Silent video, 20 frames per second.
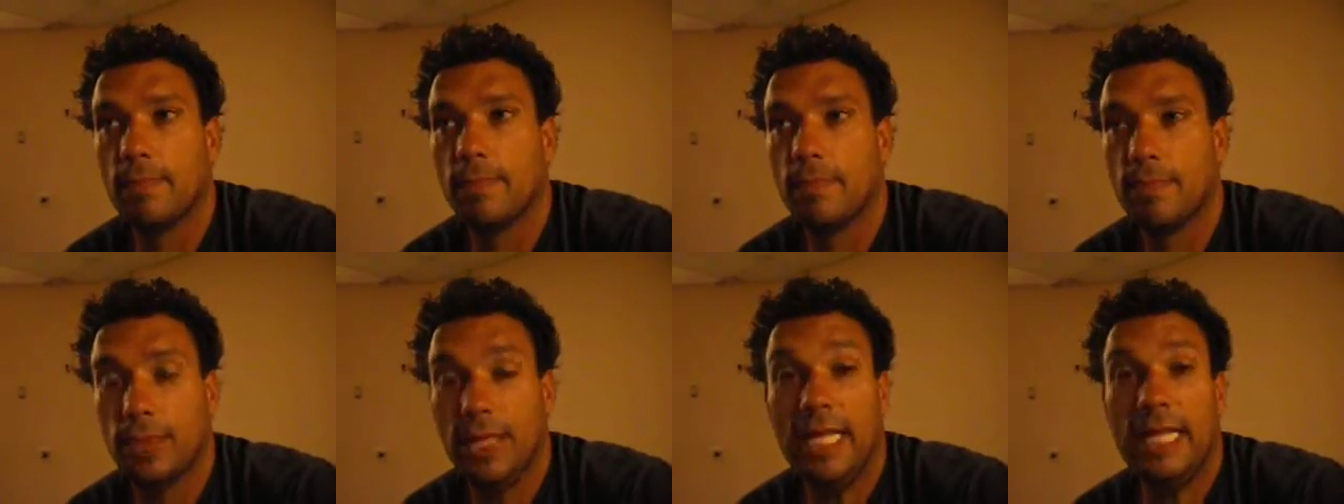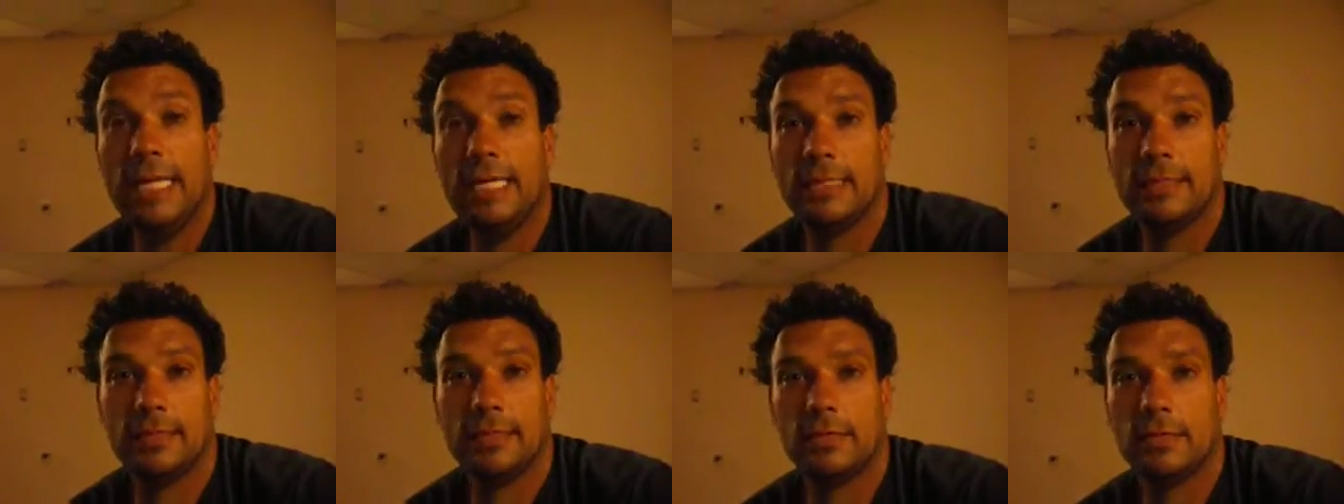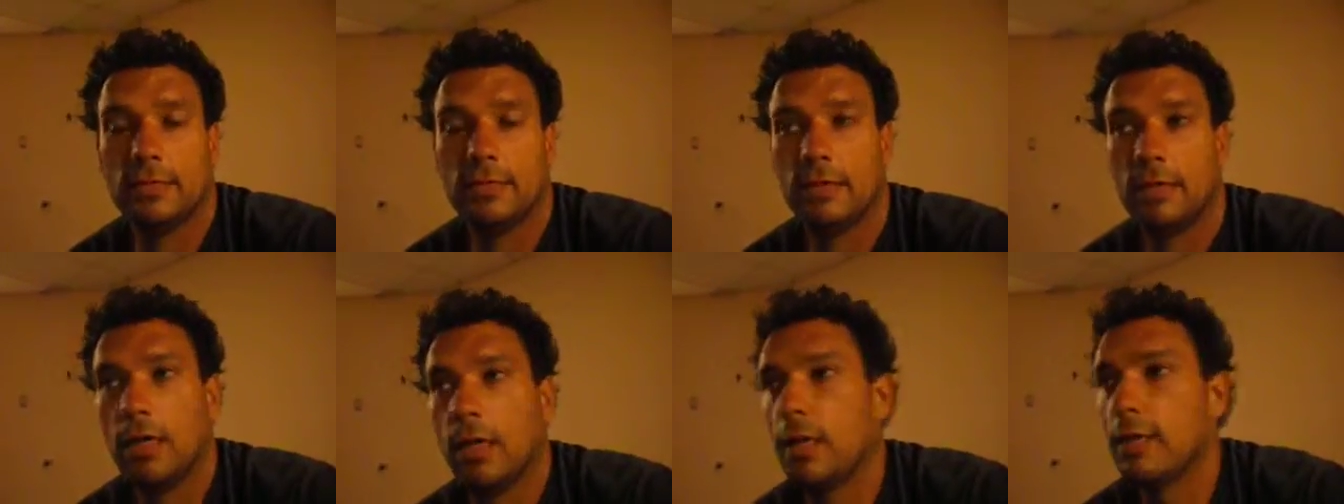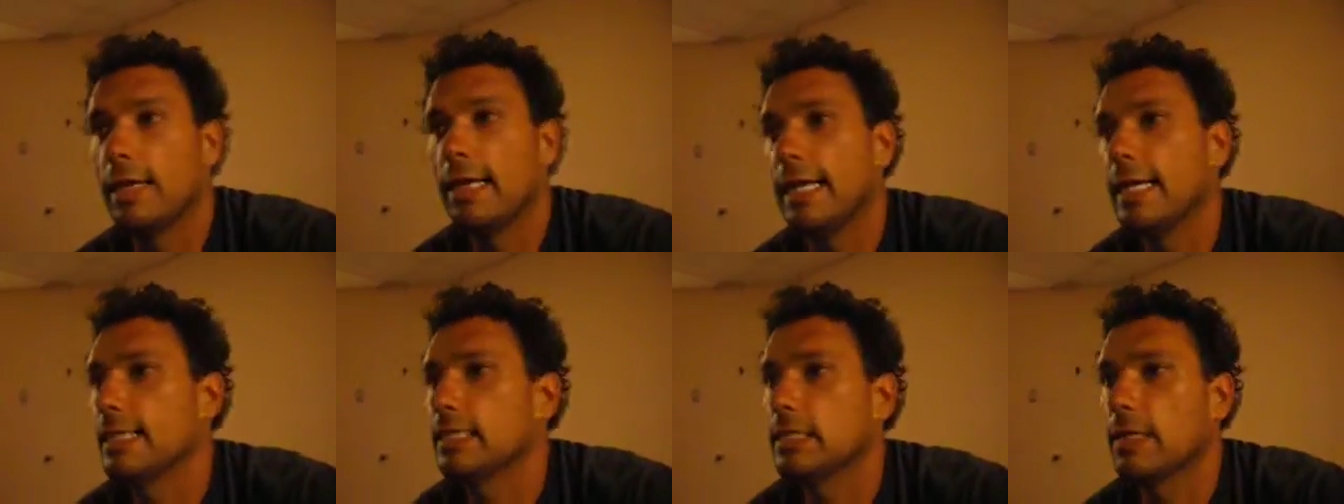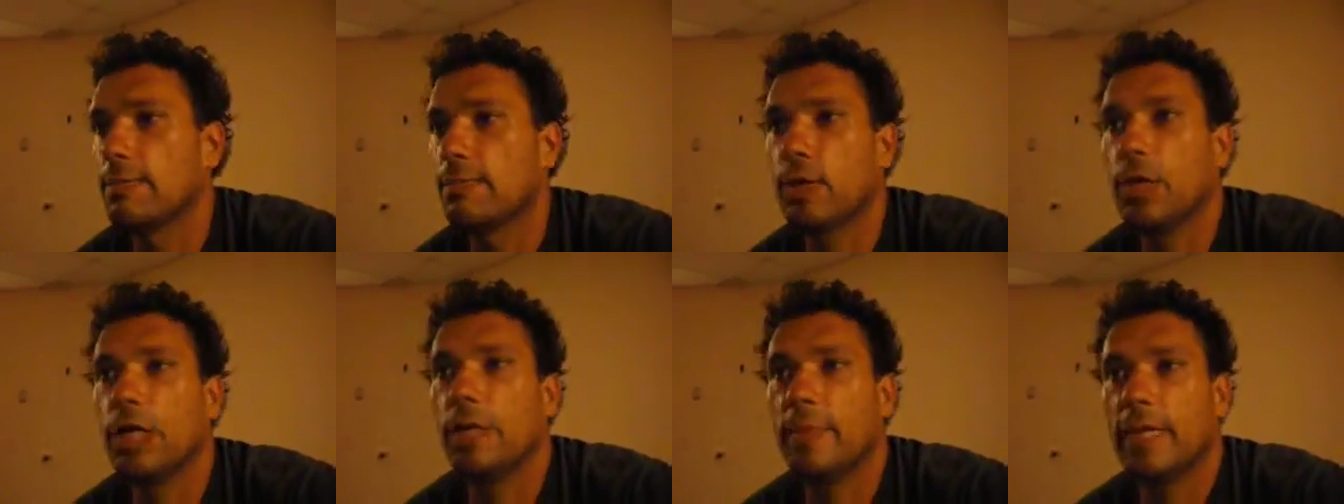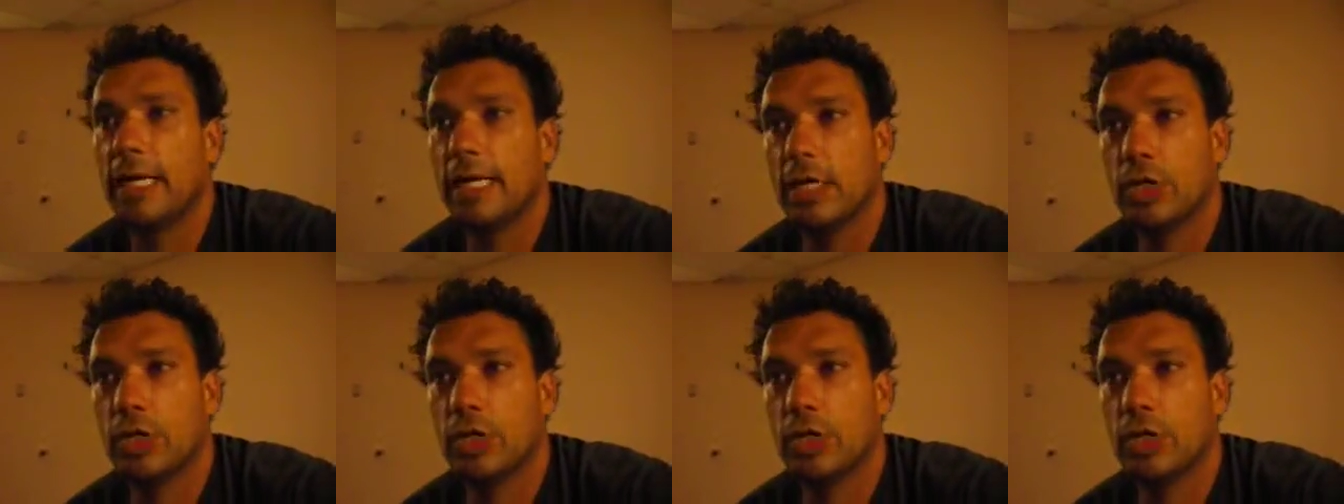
place, like it's a permanent